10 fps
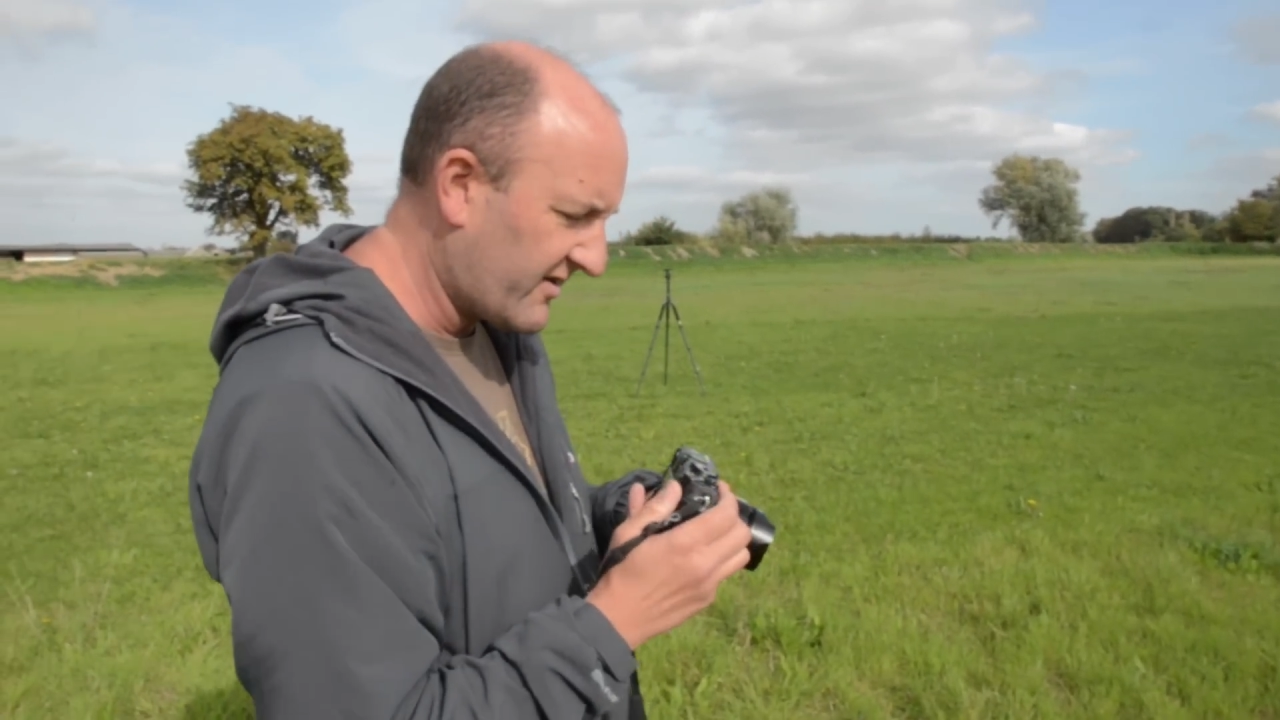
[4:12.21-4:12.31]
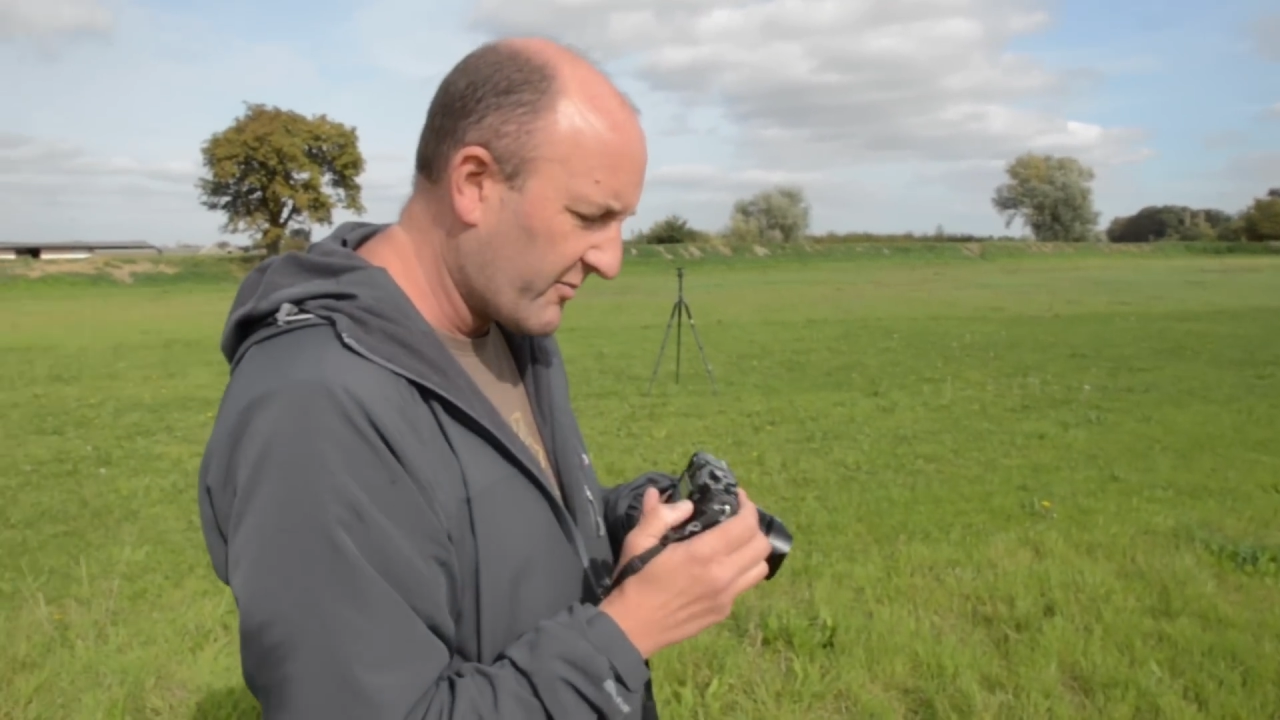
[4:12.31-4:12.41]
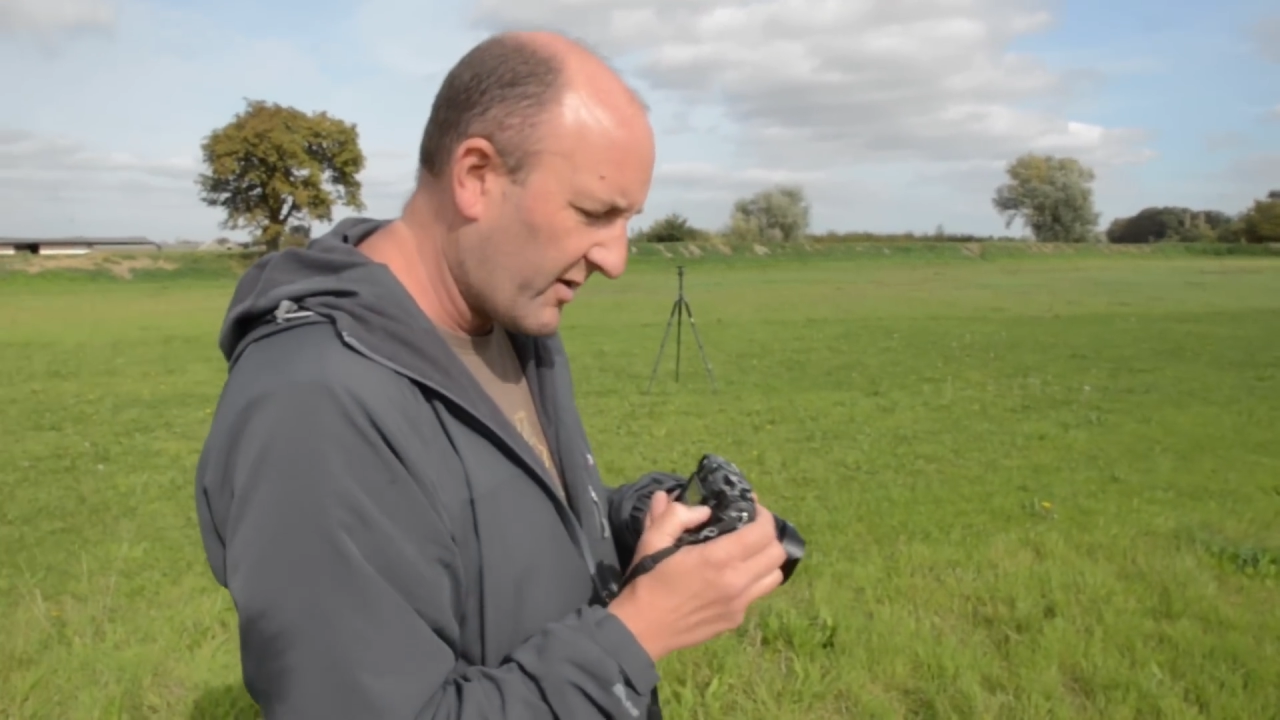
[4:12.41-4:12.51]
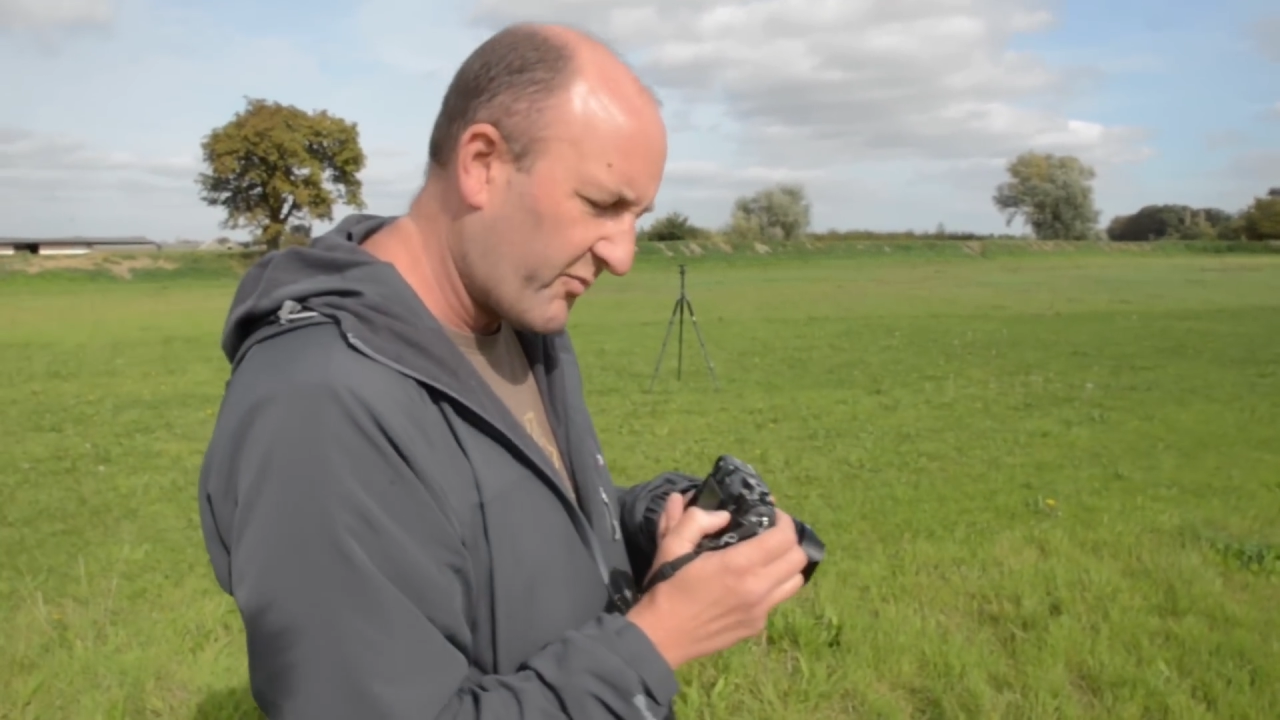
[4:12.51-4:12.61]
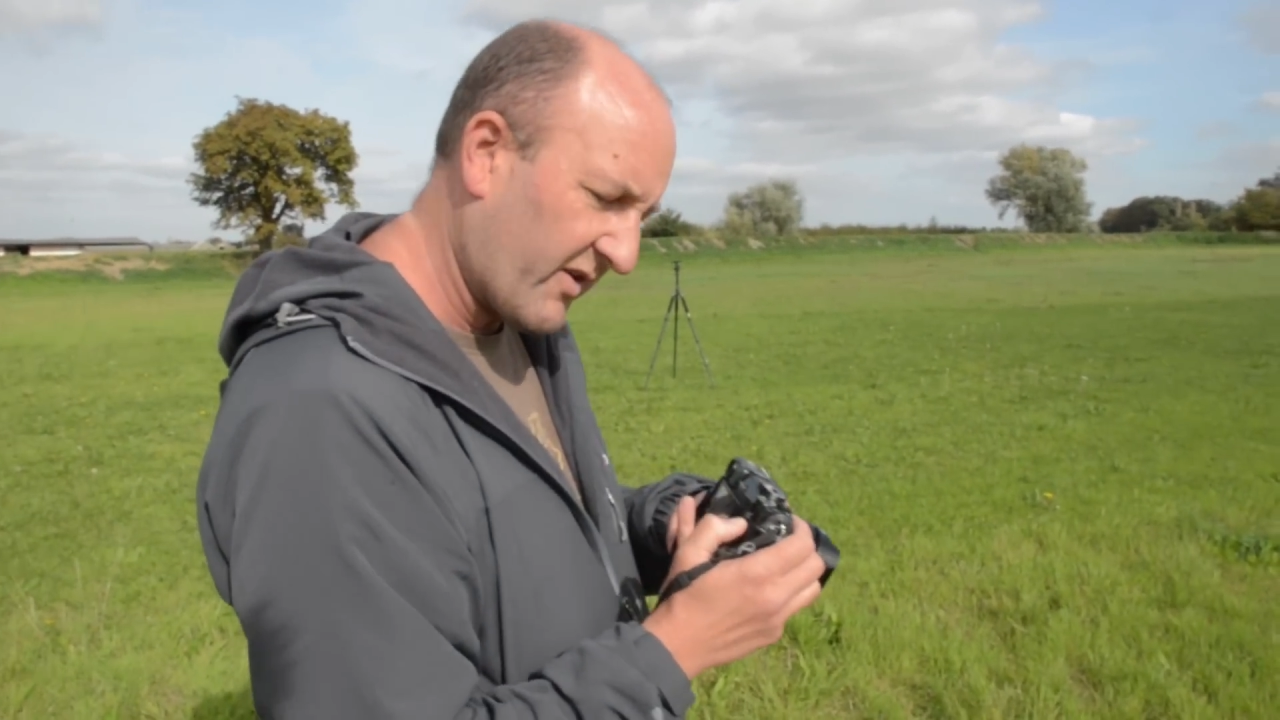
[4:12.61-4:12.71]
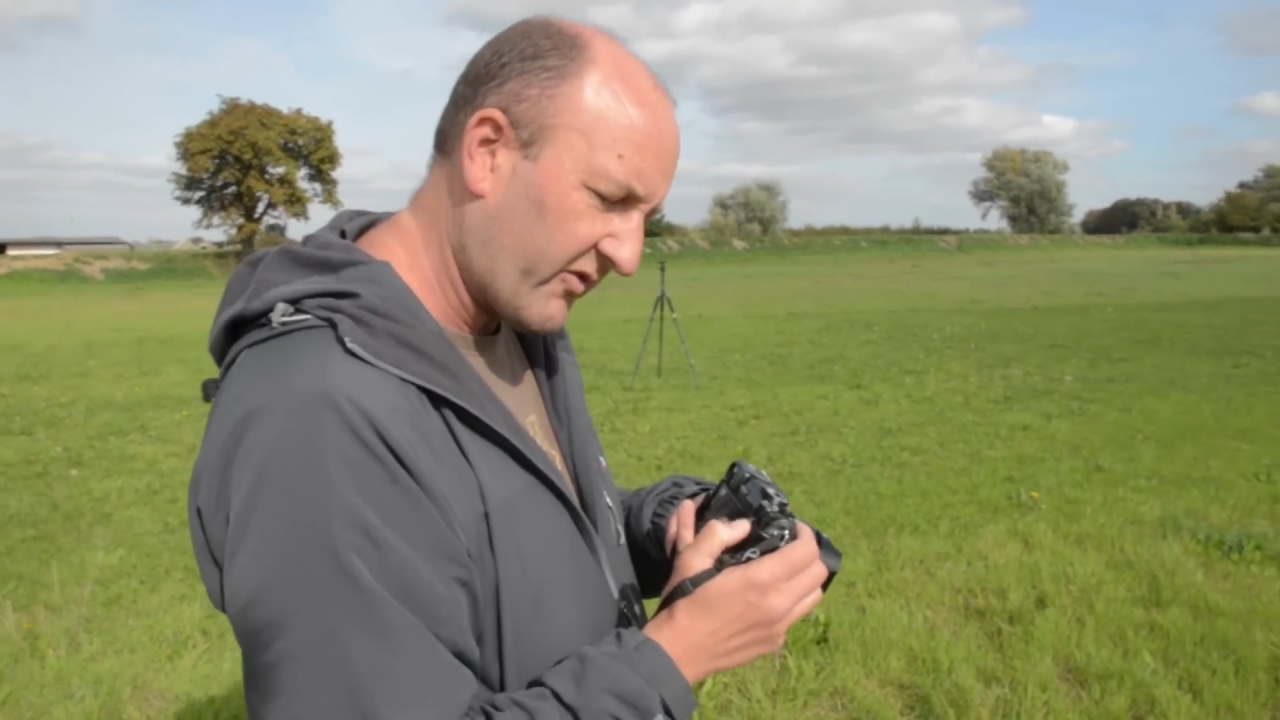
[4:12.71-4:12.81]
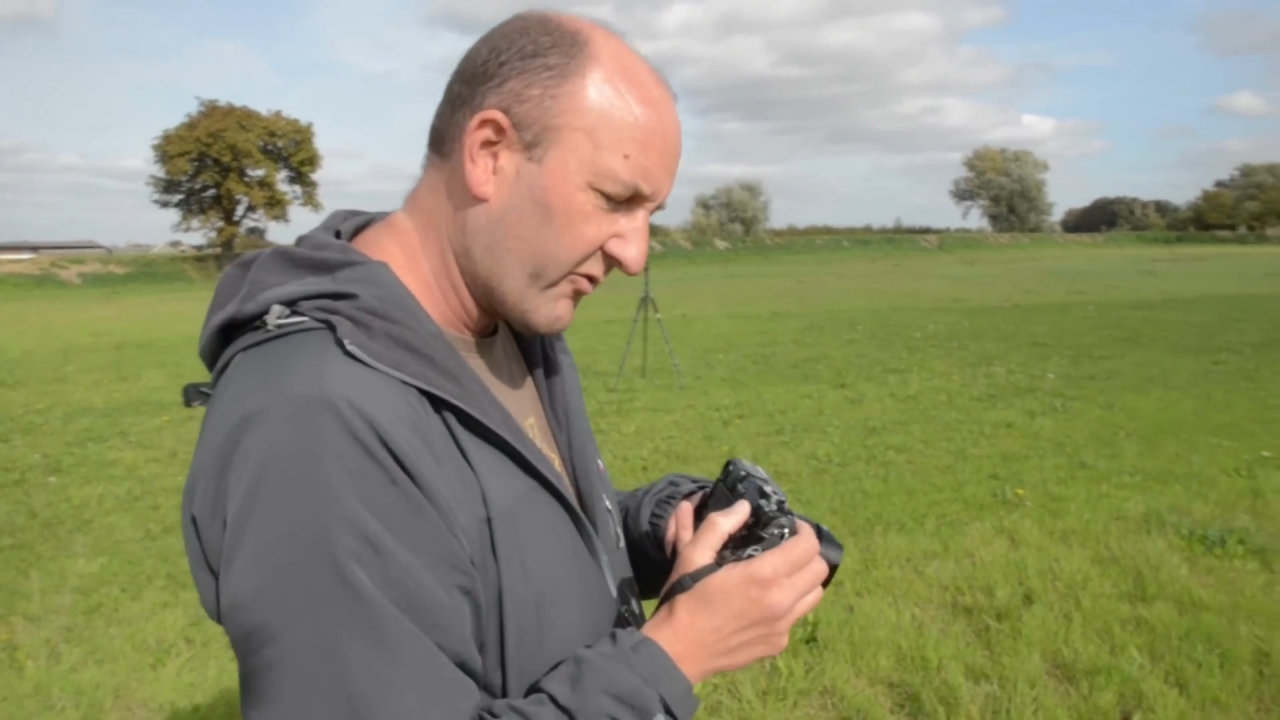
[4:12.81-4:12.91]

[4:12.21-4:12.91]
and you might press